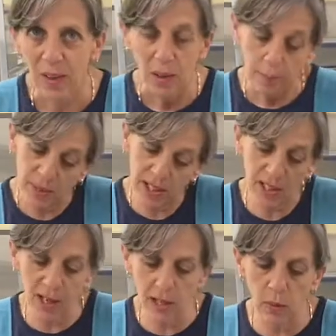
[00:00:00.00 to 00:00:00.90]

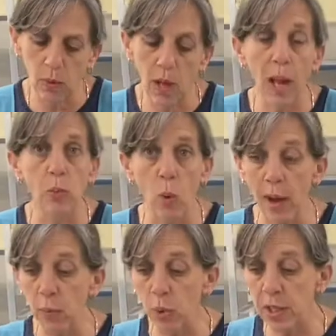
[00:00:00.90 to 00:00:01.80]
Because, and
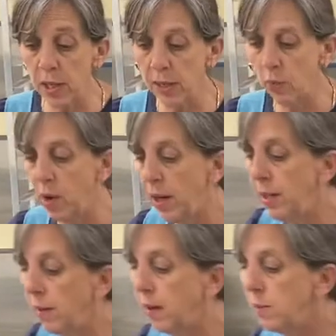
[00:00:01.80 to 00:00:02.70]
why wouldn't it, right?
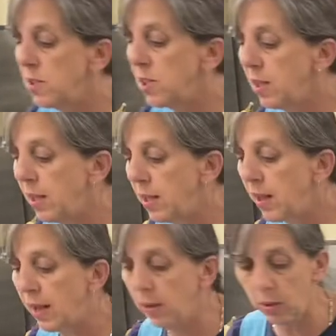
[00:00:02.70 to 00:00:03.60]
I'm just going to get
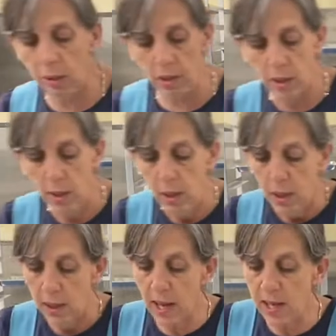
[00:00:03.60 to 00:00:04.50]
that little
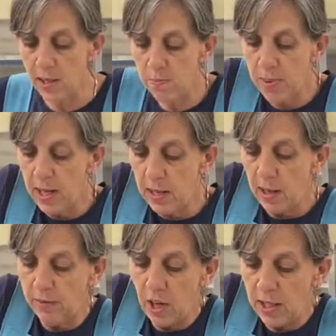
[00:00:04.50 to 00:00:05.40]
last bit
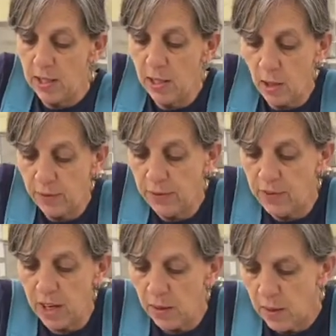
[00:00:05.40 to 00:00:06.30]
of onion over
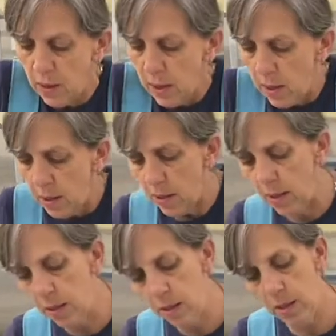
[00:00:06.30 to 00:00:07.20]
there.
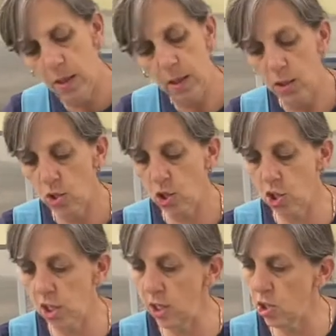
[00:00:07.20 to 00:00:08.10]

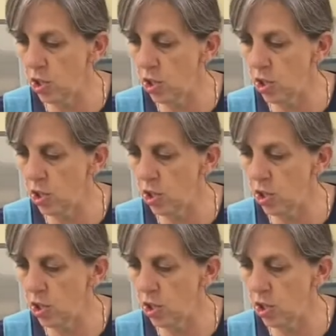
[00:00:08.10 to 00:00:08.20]
Sheesh.